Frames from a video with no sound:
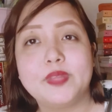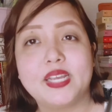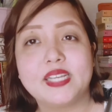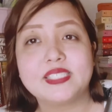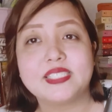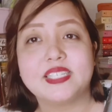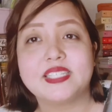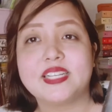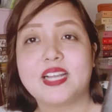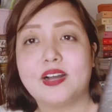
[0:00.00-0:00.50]

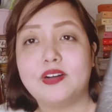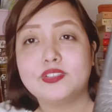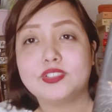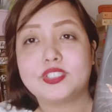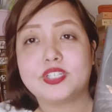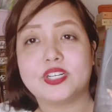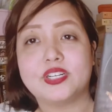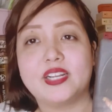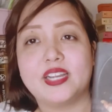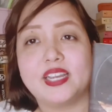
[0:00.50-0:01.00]
is
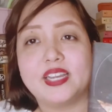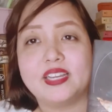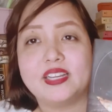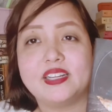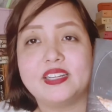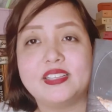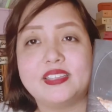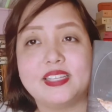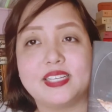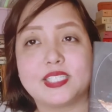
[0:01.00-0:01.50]
encountering
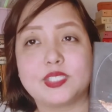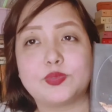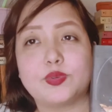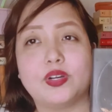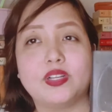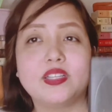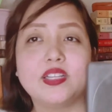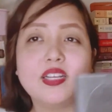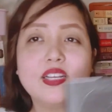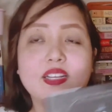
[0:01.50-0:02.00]
this
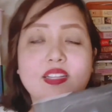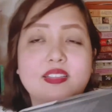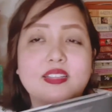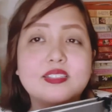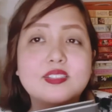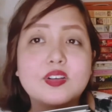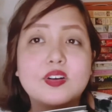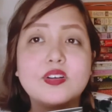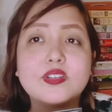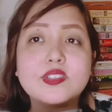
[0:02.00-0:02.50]
one.
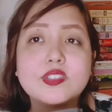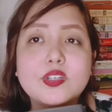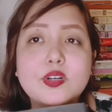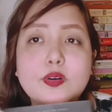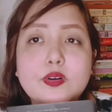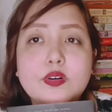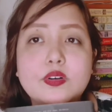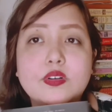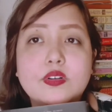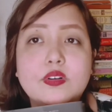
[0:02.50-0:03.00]
This
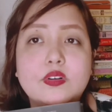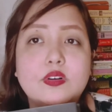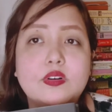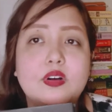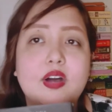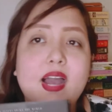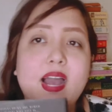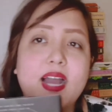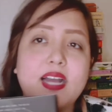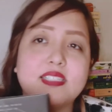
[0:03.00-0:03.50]
also
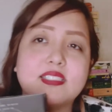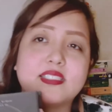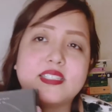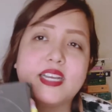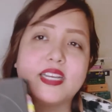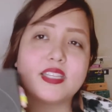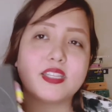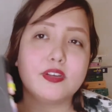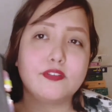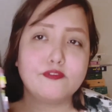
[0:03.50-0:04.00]
has
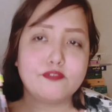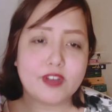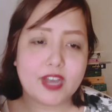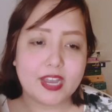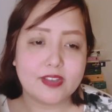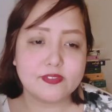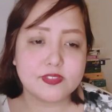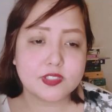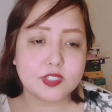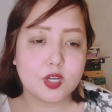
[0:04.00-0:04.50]
like the
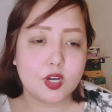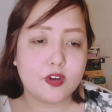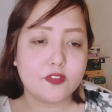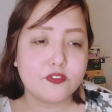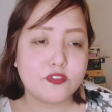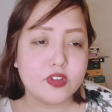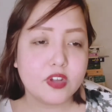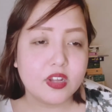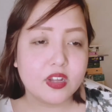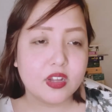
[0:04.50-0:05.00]
vibes of